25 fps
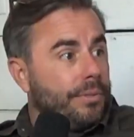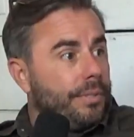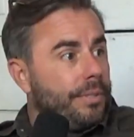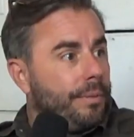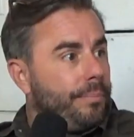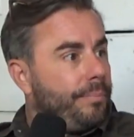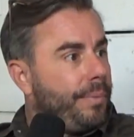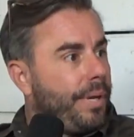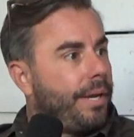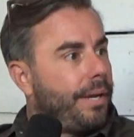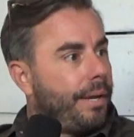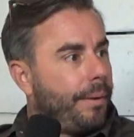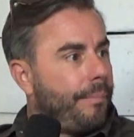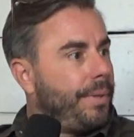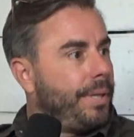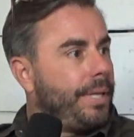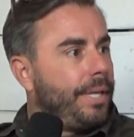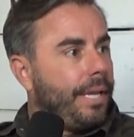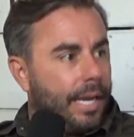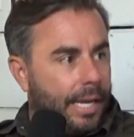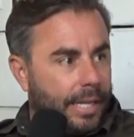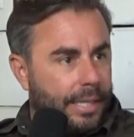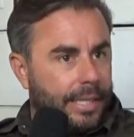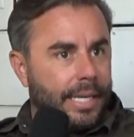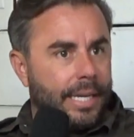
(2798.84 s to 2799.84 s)

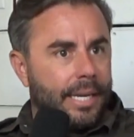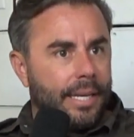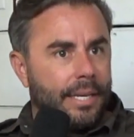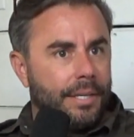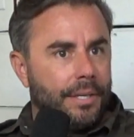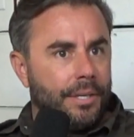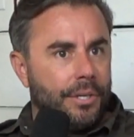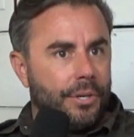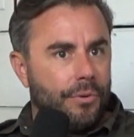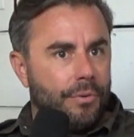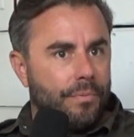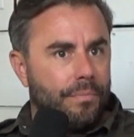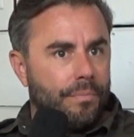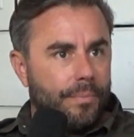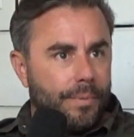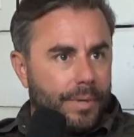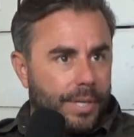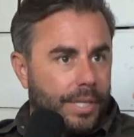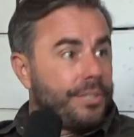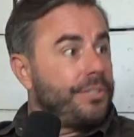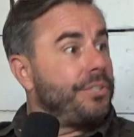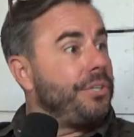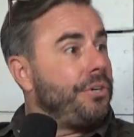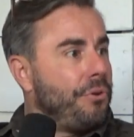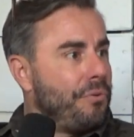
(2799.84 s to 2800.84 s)
And then
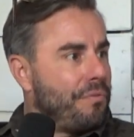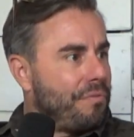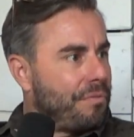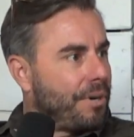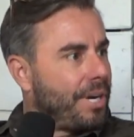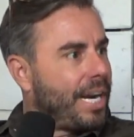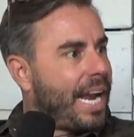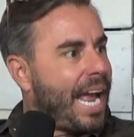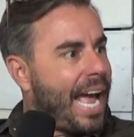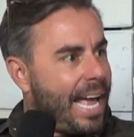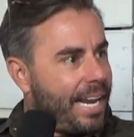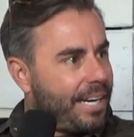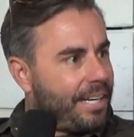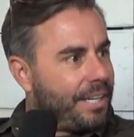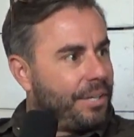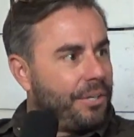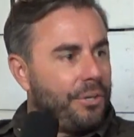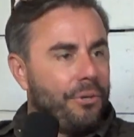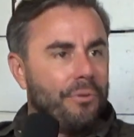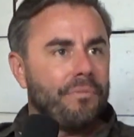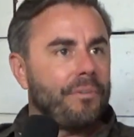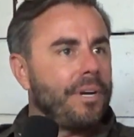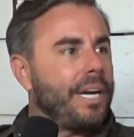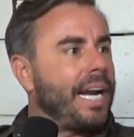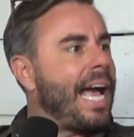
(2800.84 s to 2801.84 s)
because you forgot
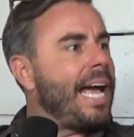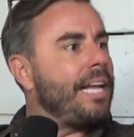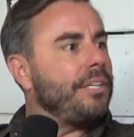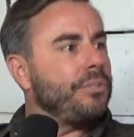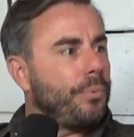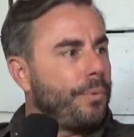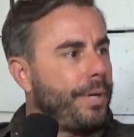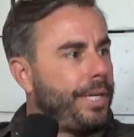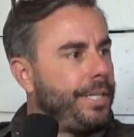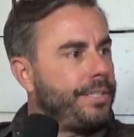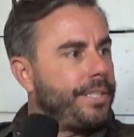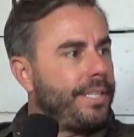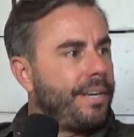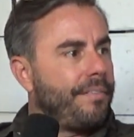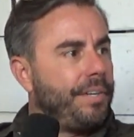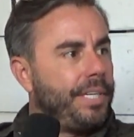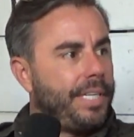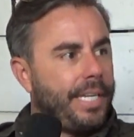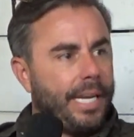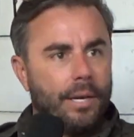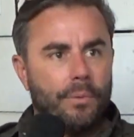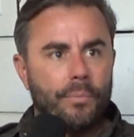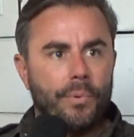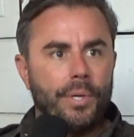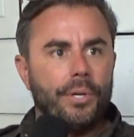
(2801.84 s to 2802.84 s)

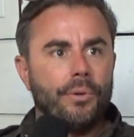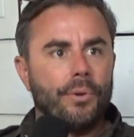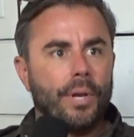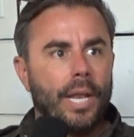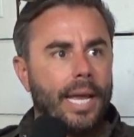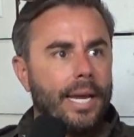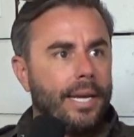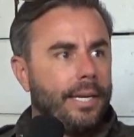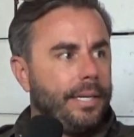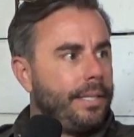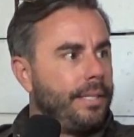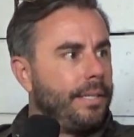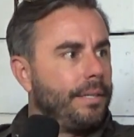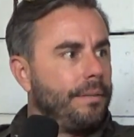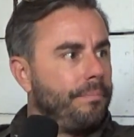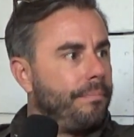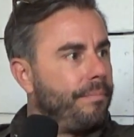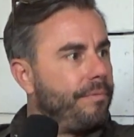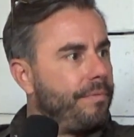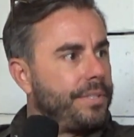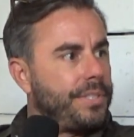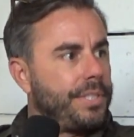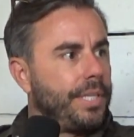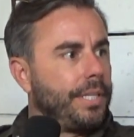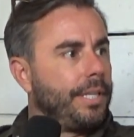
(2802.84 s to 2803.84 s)
2017 when you laid the
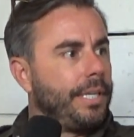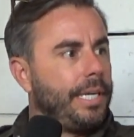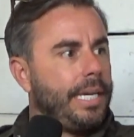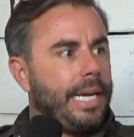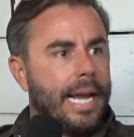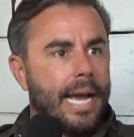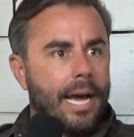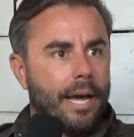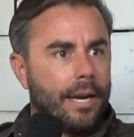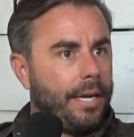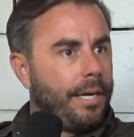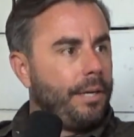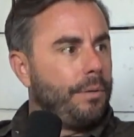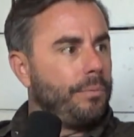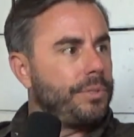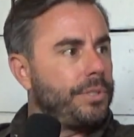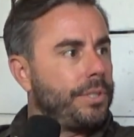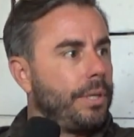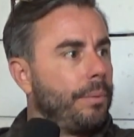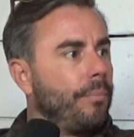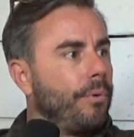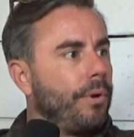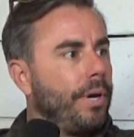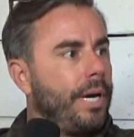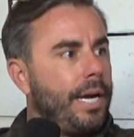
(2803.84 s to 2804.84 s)
facility out and it was
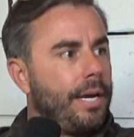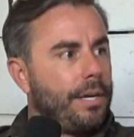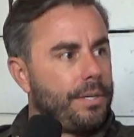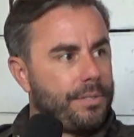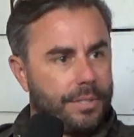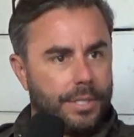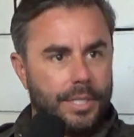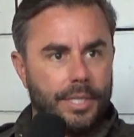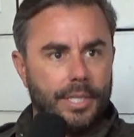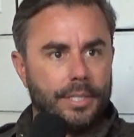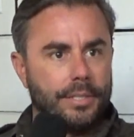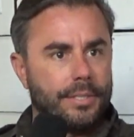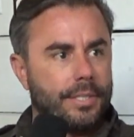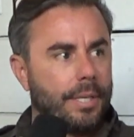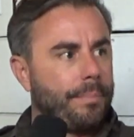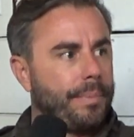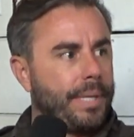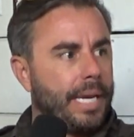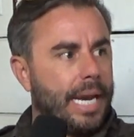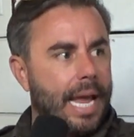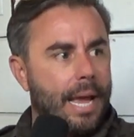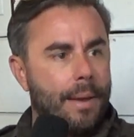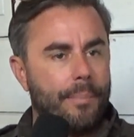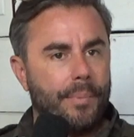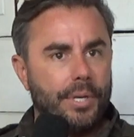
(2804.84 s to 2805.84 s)
somewhere else and then something
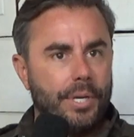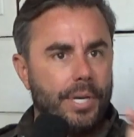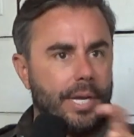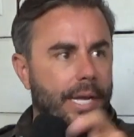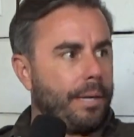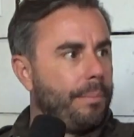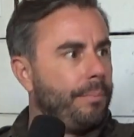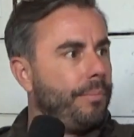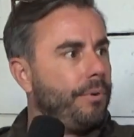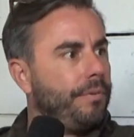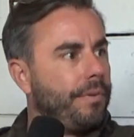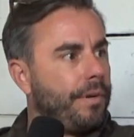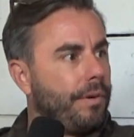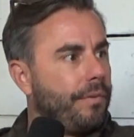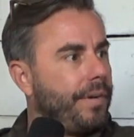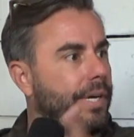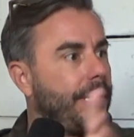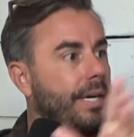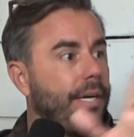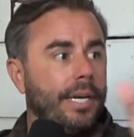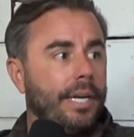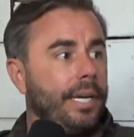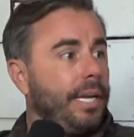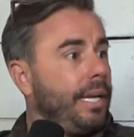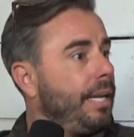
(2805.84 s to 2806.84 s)
happened, you had to move it over here.
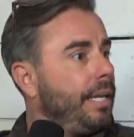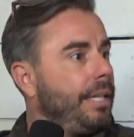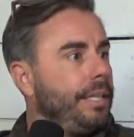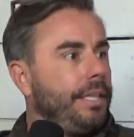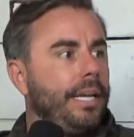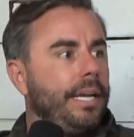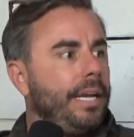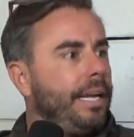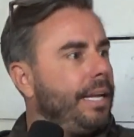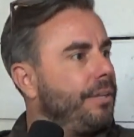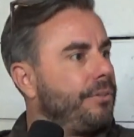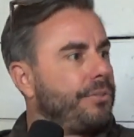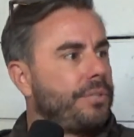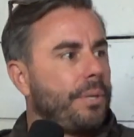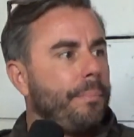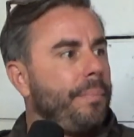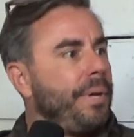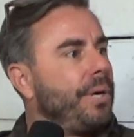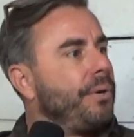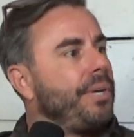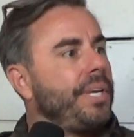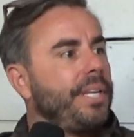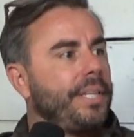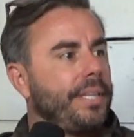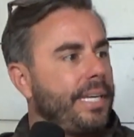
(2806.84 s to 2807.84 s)
There's a
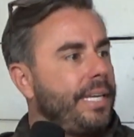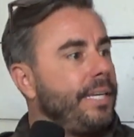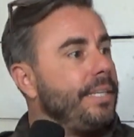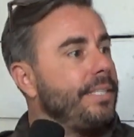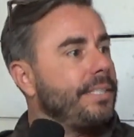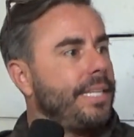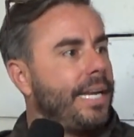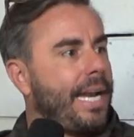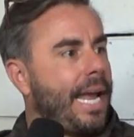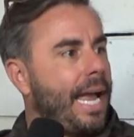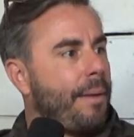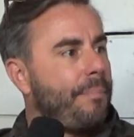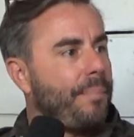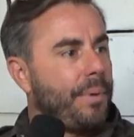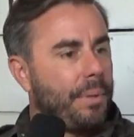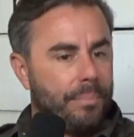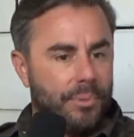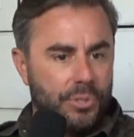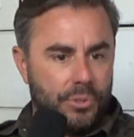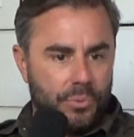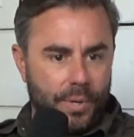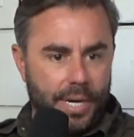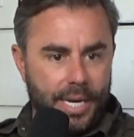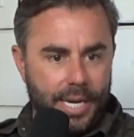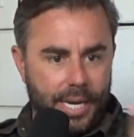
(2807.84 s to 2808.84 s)
million things that happen
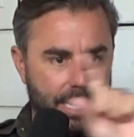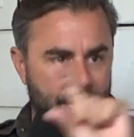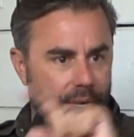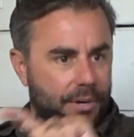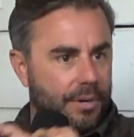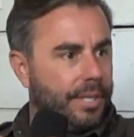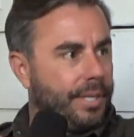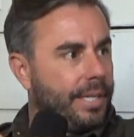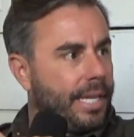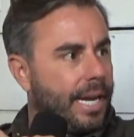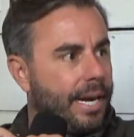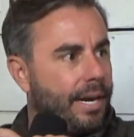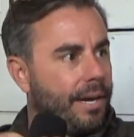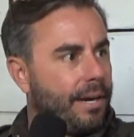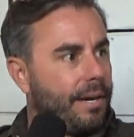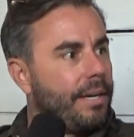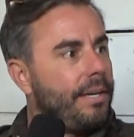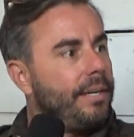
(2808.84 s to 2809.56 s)
between here and there.